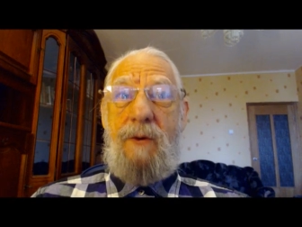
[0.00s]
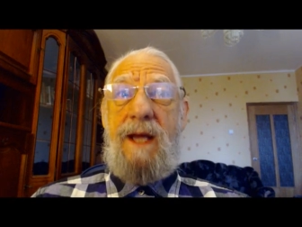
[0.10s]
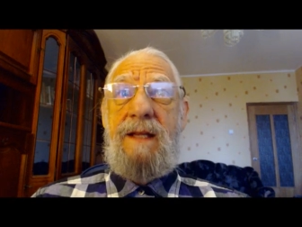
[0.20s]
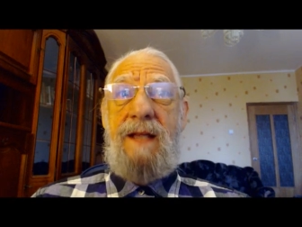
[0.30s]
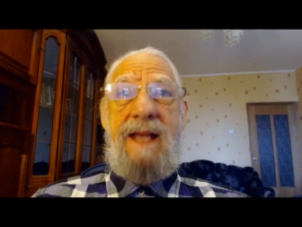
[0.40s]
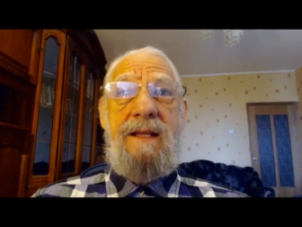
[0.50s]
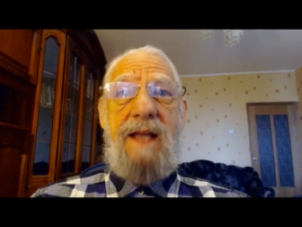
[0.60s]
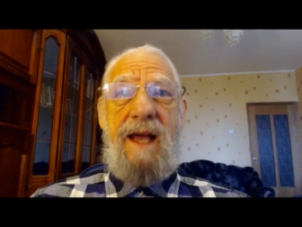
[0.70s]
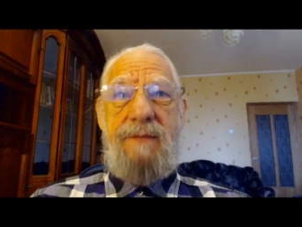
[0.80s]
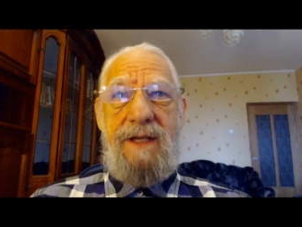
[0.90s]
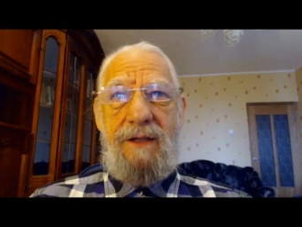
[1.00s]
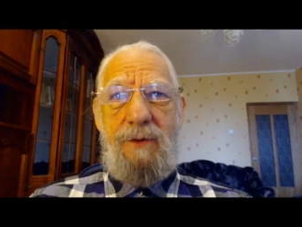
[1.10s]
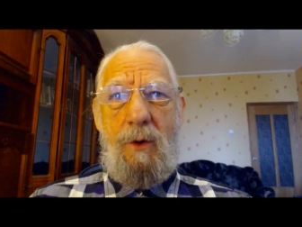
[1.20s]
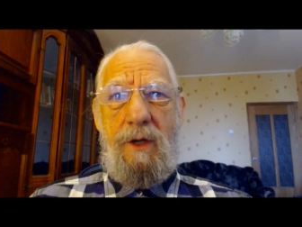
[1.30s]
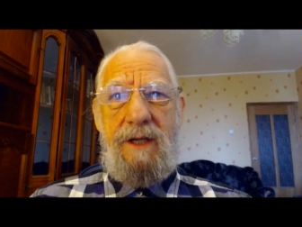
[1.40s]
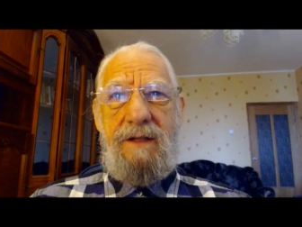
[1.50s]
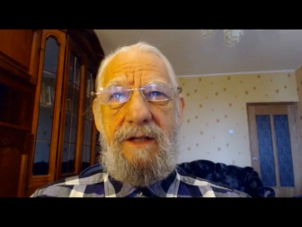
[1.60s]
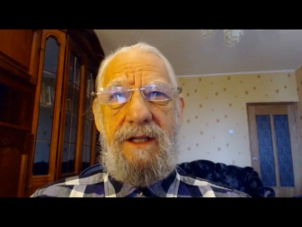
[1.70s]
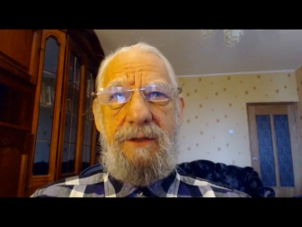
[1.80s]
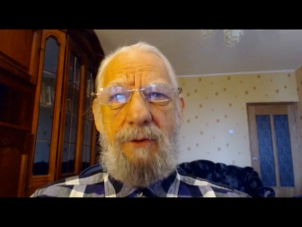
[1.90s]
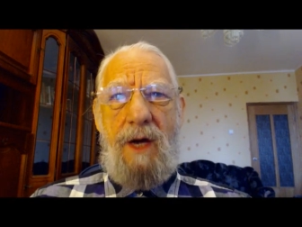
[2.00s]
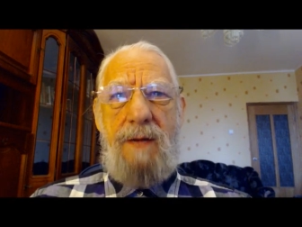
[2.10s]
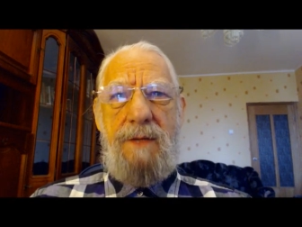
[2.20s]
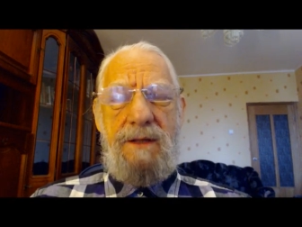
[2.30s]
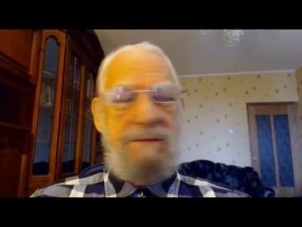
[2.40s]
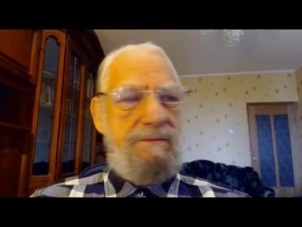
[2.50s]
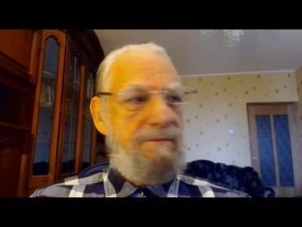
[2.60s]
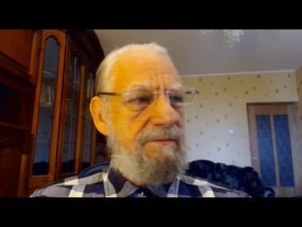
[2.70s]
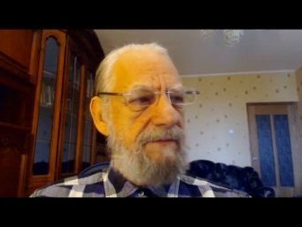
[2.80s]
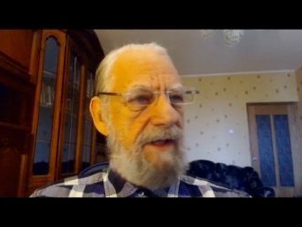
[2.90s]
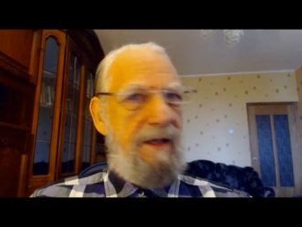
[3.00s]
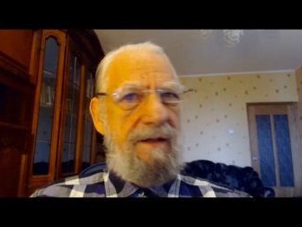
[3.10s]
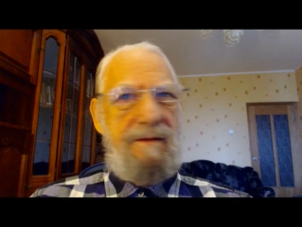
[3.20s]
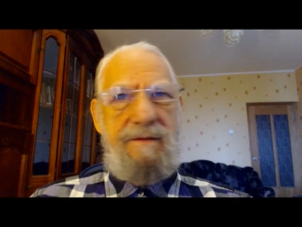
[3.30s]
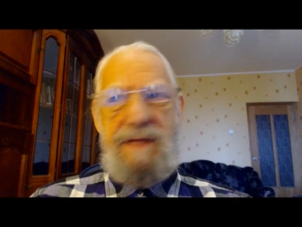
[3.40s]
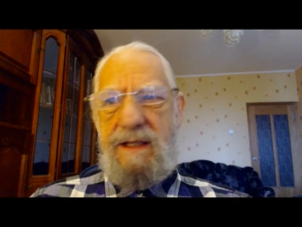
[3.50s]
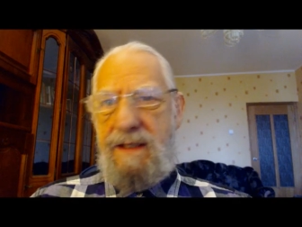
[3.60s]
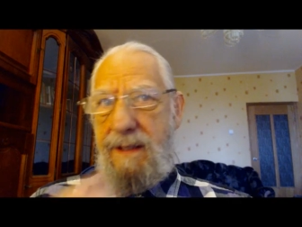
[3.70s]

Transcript: right lately I've been ignoring the drama of the